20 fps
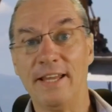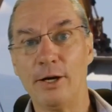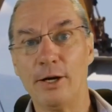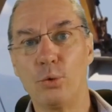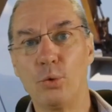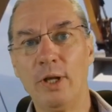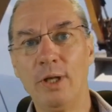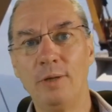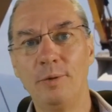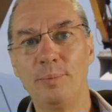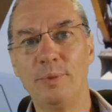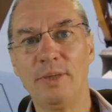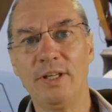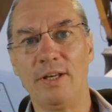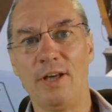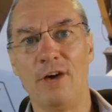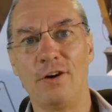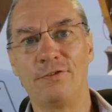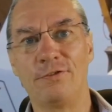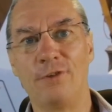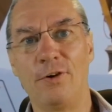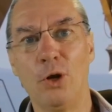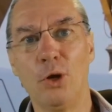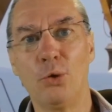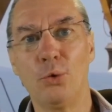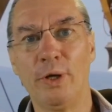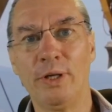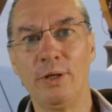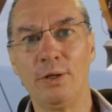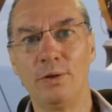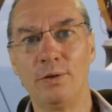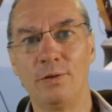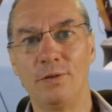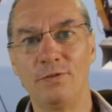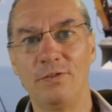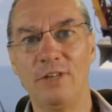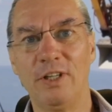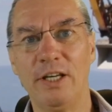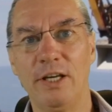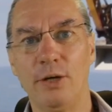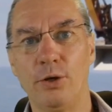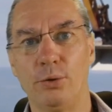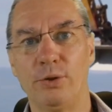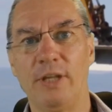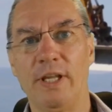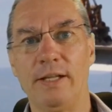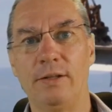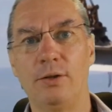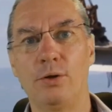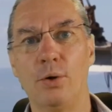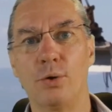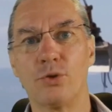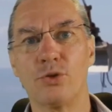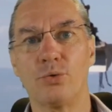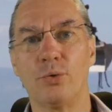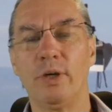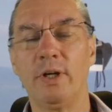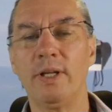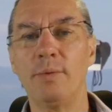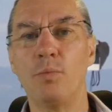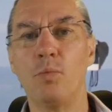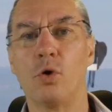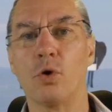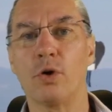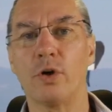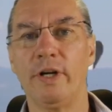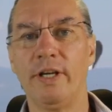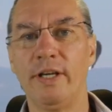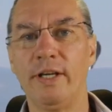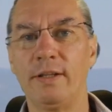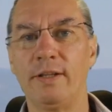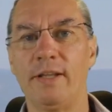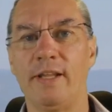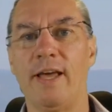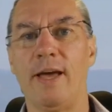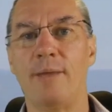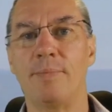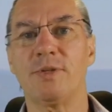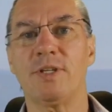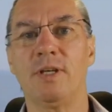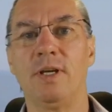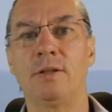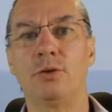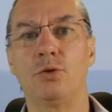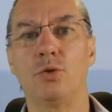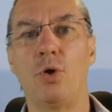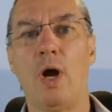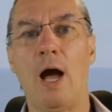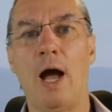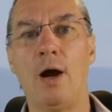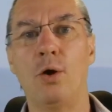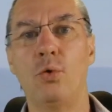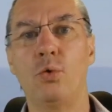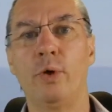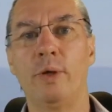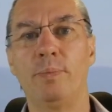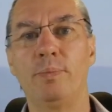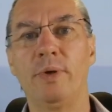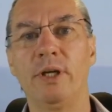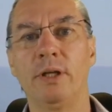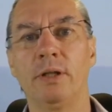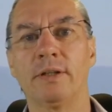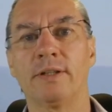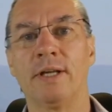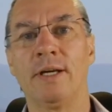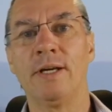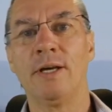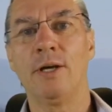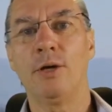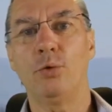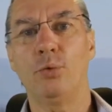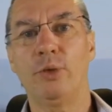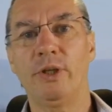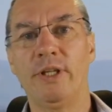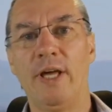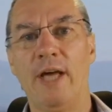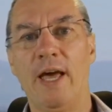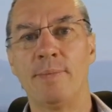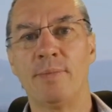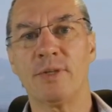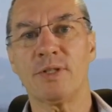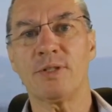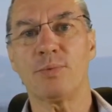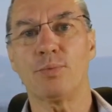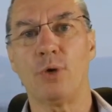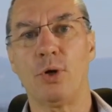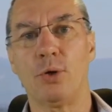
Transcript: There will be a following video that goes really more in depth into how we build with MS